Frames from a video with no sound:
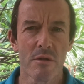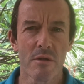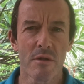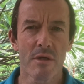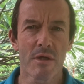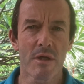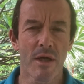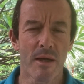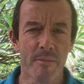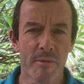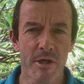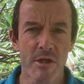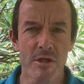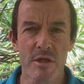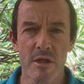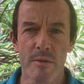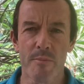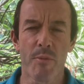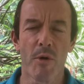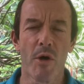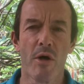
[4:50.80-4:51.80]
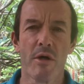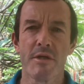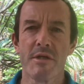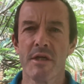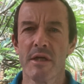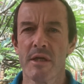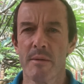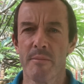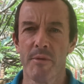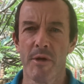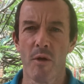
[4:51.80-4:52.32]
coming to the party
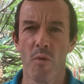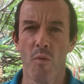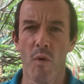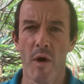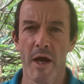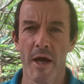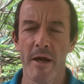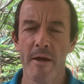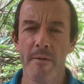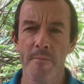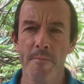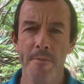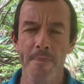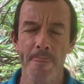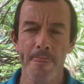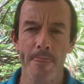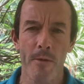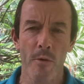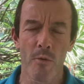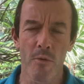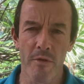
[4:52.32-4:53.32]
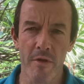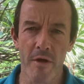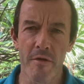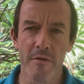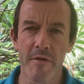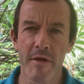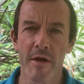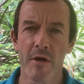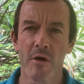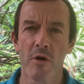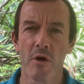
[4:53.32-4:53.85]
in a big way, although
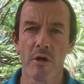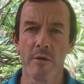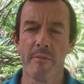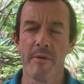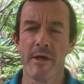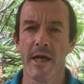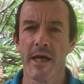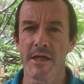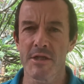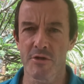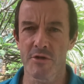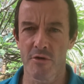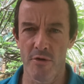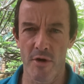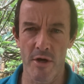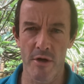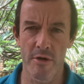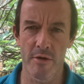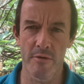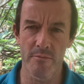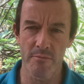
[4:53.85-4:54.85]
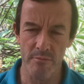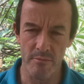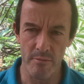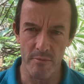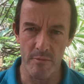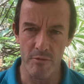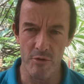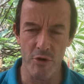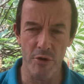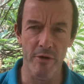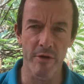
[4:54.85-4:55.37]
the economy has grown
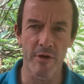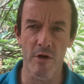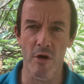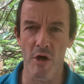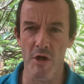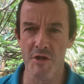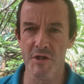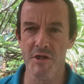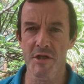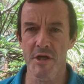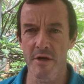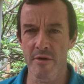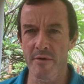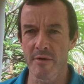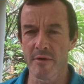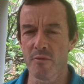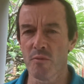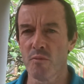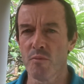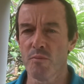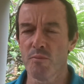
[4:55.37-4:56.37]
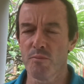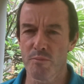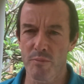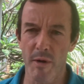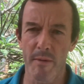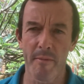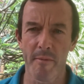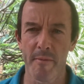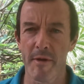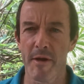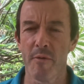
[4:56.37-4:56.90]
during last year and
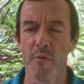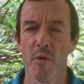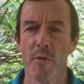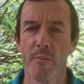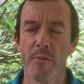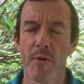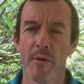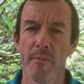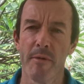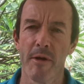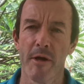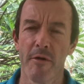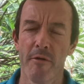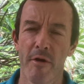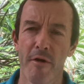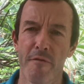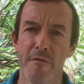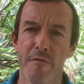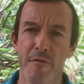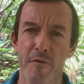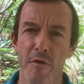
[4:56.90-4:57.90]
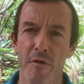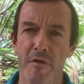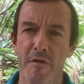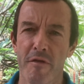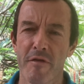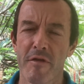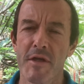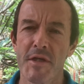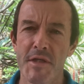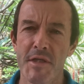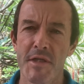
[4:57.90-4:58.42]
will probably grow further
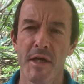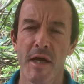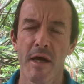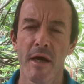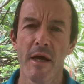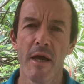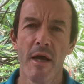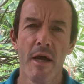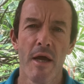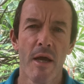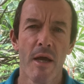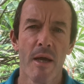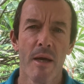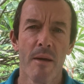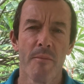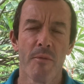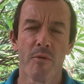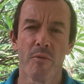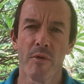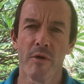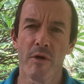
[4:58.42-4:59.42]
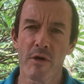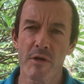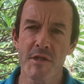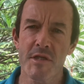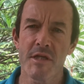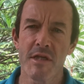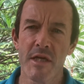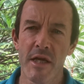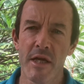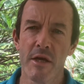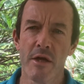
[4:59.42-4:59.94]
this year. but we're not
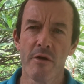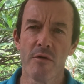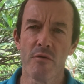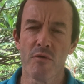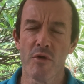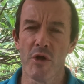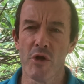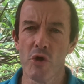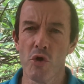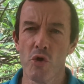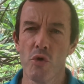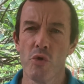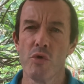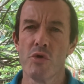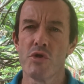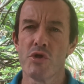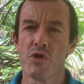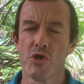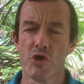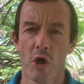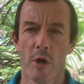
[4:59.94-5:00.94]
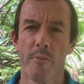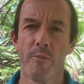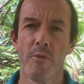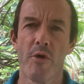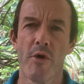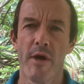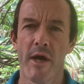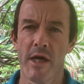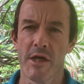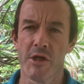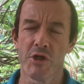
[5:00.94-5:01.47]
seeing renewed job
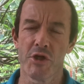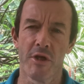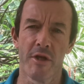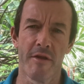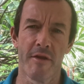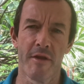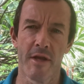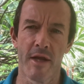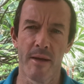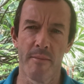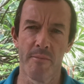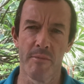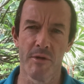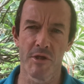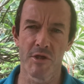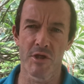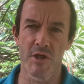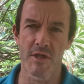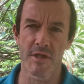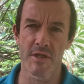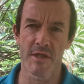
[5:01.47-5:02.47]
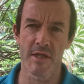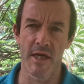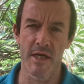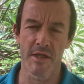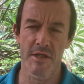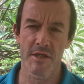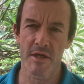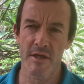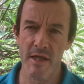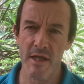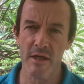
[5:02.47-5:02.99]
creation in the numbers just yet.
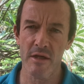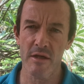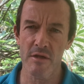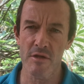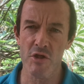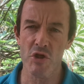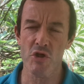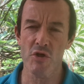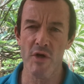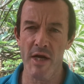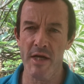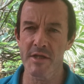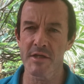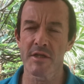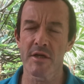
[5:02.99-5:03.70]
So that constrains the